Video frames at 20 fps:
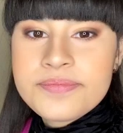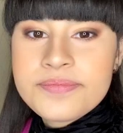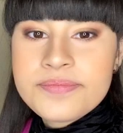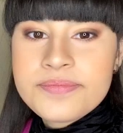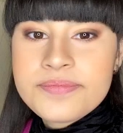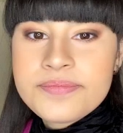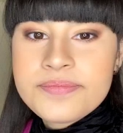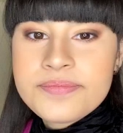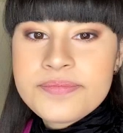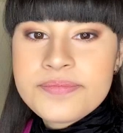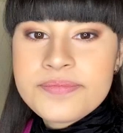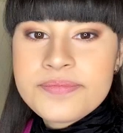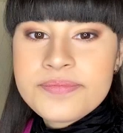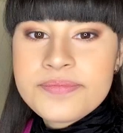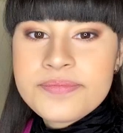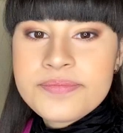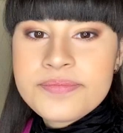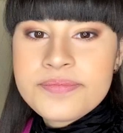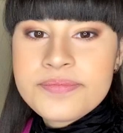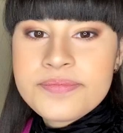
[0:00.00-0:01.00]

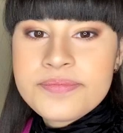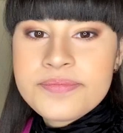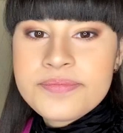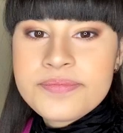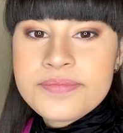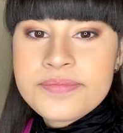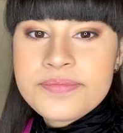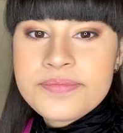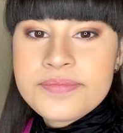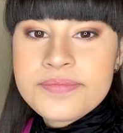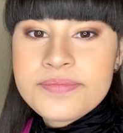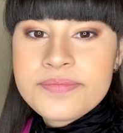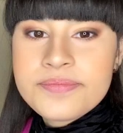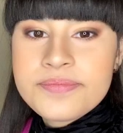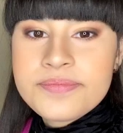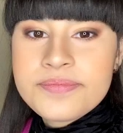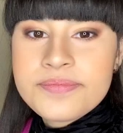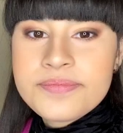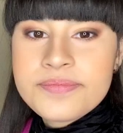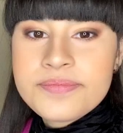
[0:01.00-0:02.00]

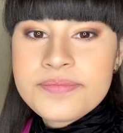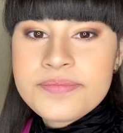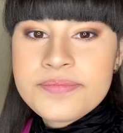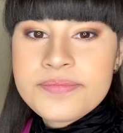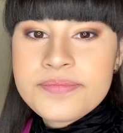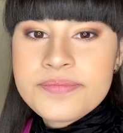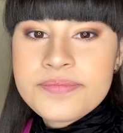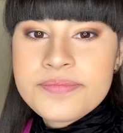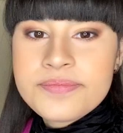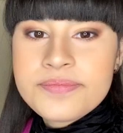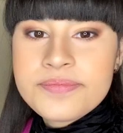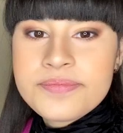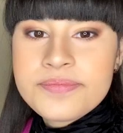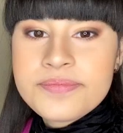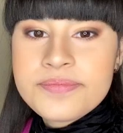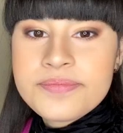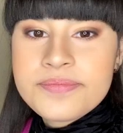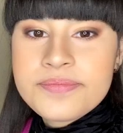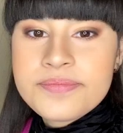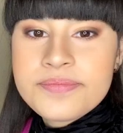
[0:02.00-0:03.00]

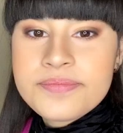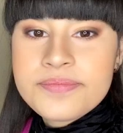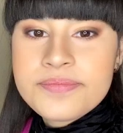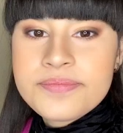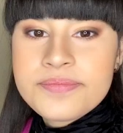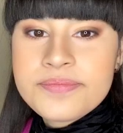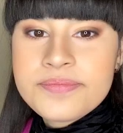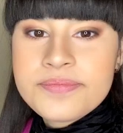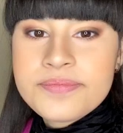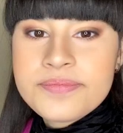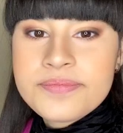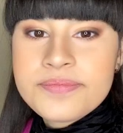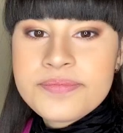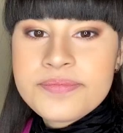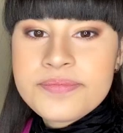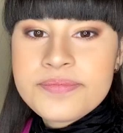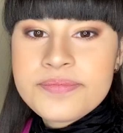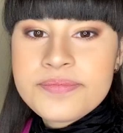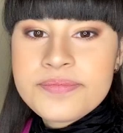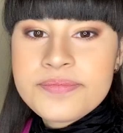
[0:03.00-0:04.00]

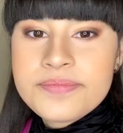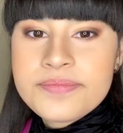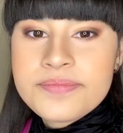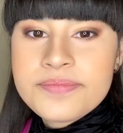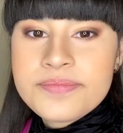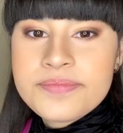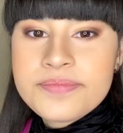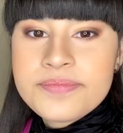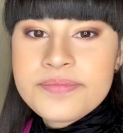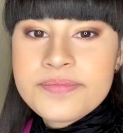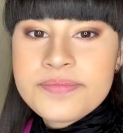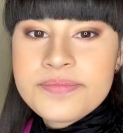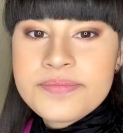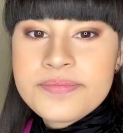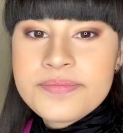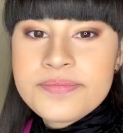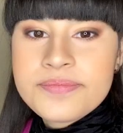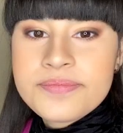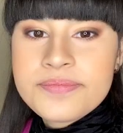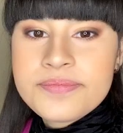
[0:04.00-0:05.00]

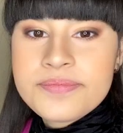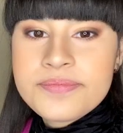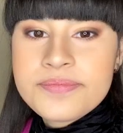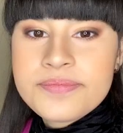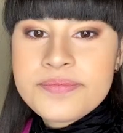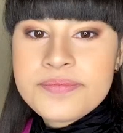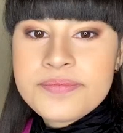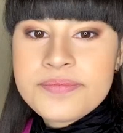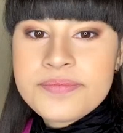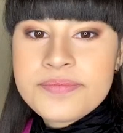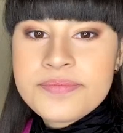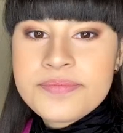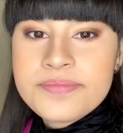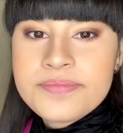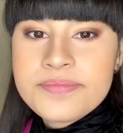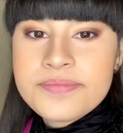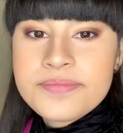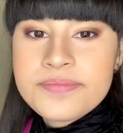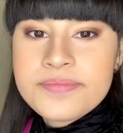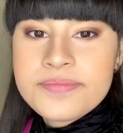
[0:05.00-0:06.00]

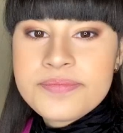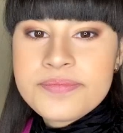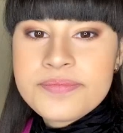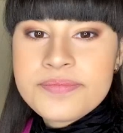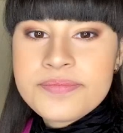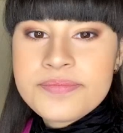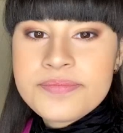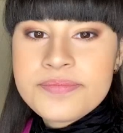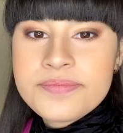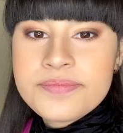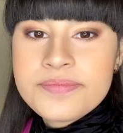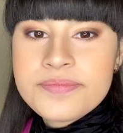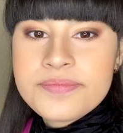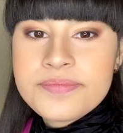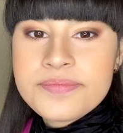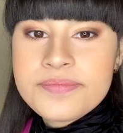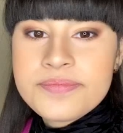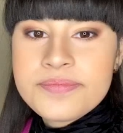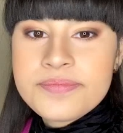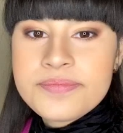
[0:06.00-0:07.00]

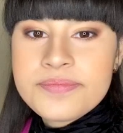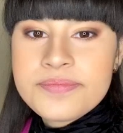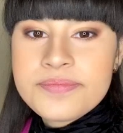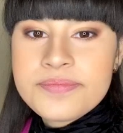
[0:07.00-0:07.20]
(not speaking)